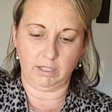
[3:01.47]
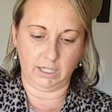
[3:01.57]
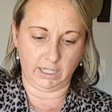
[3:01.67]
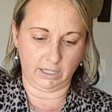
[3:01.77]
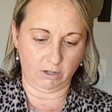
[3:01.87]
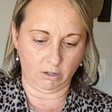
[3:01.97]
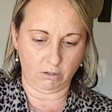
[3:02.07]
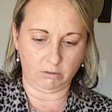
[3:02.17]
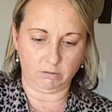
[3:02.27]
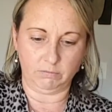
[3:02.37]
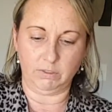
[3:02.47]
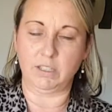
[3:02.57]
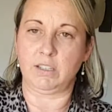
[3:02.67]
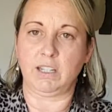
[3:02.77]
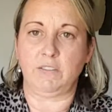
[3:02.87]
get it all
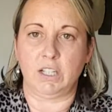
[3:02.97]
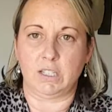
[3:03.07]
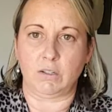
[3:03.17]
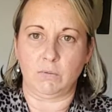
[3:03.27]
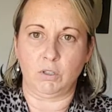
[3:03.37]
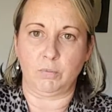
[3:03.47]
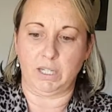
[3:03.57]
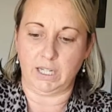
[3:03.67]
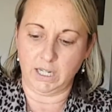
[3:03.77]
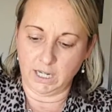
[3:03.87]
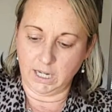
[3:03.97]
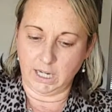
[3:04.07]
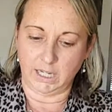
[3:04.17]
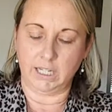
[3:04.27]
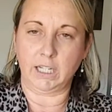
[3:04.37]
as even as it will be,
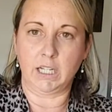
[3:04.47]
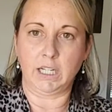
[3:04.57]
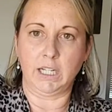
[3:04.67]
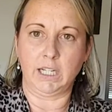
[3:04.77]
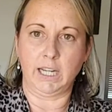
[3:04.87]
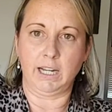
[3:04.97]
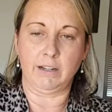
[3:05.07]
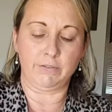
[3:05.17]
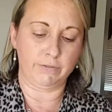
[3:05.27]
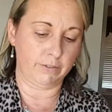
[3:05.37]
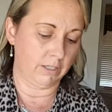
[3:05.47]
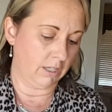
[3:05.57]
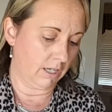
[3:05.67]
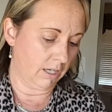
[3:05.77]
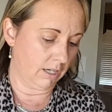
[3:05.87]
and then cut it in half.
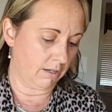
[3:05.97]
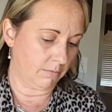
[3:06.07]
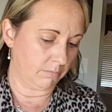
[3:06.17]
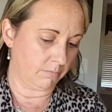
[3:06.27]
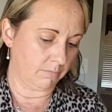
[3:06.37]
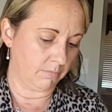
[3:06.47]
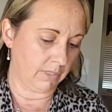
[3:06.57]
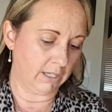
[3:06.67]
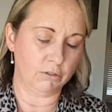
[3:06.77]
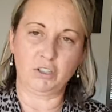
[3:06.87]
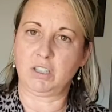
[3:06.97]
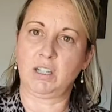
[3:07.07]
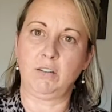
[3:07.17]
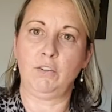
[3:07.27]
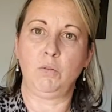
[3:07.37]
That'll just
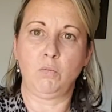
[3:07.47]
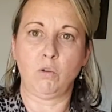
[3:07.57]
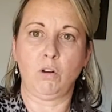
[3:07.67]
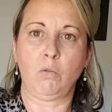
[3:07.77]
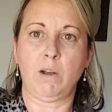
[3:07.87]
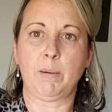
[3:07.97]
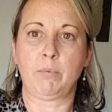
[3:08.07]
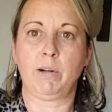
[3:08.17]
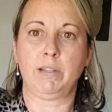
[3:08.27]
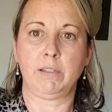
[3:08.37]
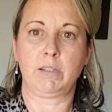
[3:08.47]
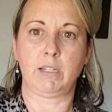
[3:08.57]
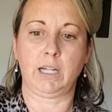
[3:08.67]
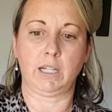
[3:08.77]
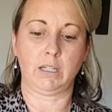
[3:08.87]
give you more to wrap around the
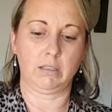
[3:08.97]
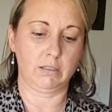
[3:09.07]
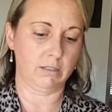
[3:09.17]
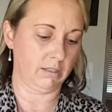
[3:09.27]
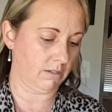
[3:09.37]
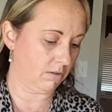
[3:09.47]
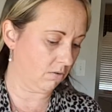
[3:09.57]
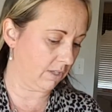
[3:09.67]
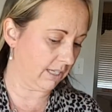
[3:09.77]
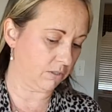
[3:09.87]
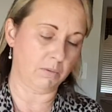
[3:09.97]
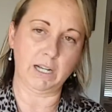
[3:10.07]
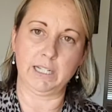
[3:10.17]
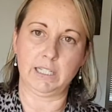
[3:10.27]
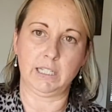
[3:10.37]
stick. So that's what
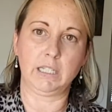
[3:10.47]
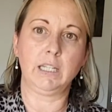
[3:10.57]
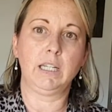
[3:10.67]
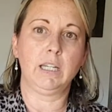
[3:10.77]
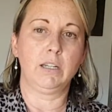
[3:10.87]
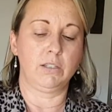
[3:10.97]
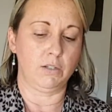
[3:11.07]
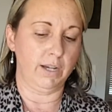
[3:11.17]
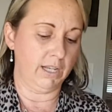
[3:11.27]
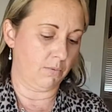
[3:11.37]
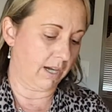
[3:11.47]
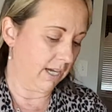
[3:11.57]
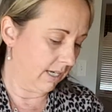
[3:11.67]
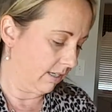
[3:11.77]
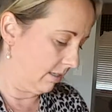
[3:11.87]
I did. So
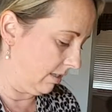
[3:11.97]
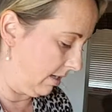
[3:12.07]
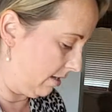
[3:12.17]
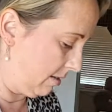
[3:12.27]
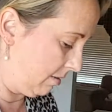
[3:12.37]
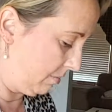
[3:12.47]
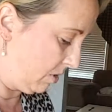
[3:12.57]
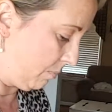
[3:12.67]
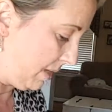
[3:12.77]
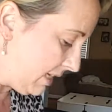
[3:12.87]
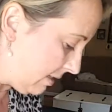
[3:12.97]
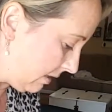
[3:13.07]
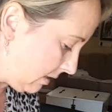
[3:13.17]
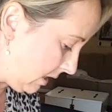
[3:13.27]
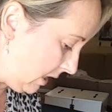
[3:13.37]
anyway, so
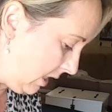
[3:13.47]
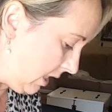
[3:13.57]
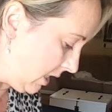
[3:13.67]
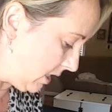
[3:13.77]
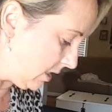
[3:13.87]
basically,